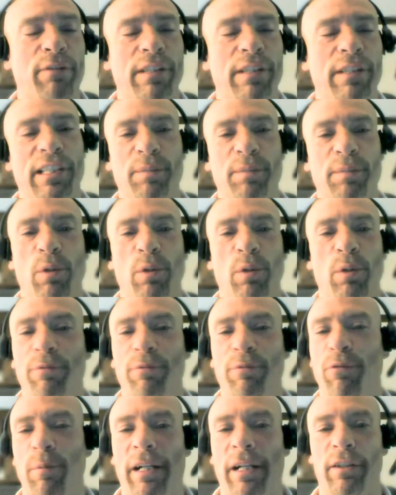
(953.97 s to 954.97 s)
so out of a
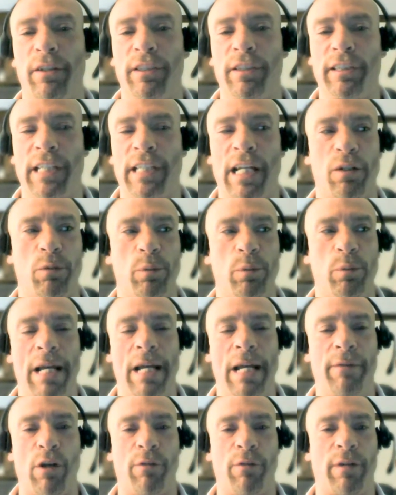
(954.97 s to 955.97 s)
6.4 megahertz channel,
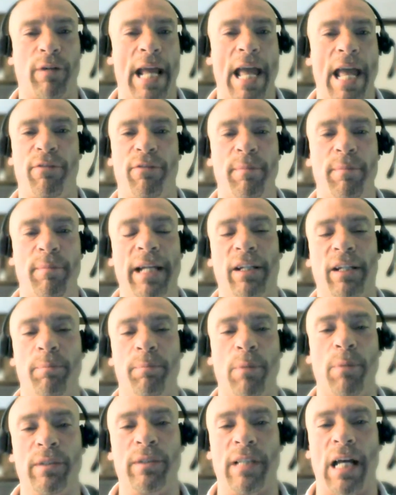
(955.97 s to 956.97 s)
we have over half a
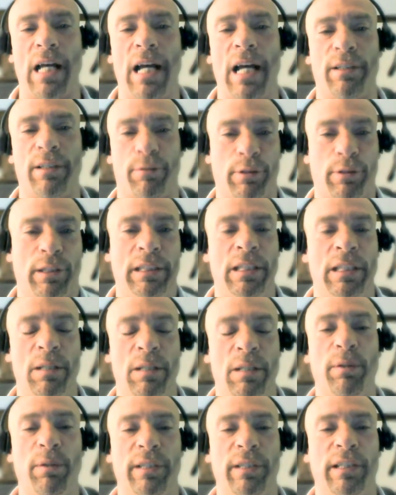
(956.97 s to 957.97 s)
meg on both sides of
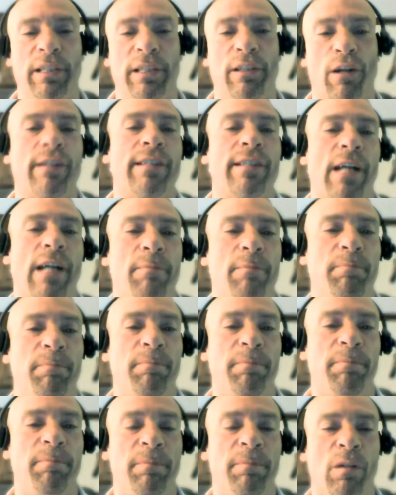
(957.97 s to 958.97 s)
really built-in guard
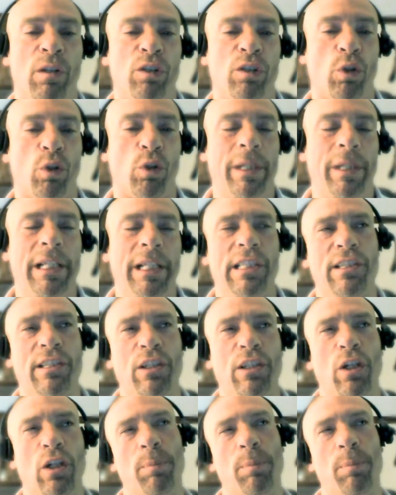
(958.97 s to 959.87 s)
time. So we could